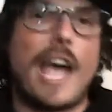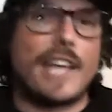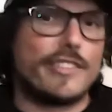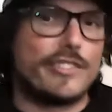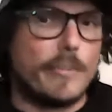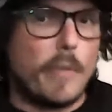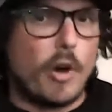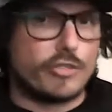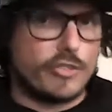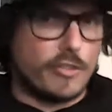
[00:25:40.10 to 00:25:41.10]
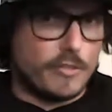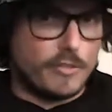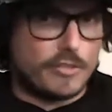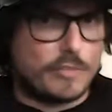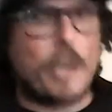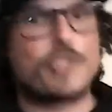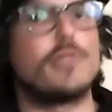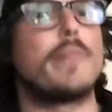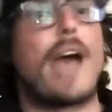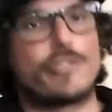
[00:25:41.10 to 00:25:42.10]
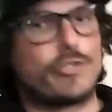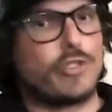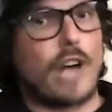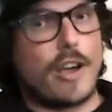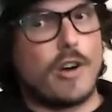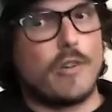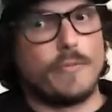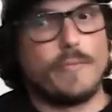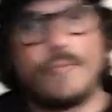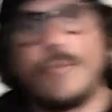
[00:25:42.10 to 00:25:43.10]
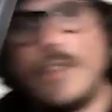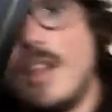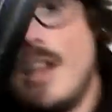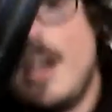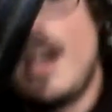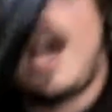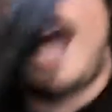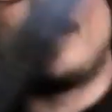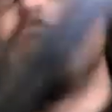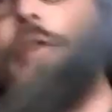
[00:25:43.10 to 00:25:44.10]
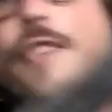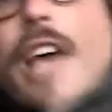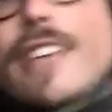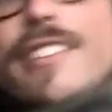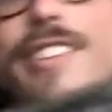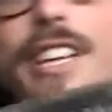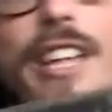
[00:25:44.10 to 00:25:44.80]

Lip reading: this is the most special Master Sword I own. I don't know if you guys can see it in the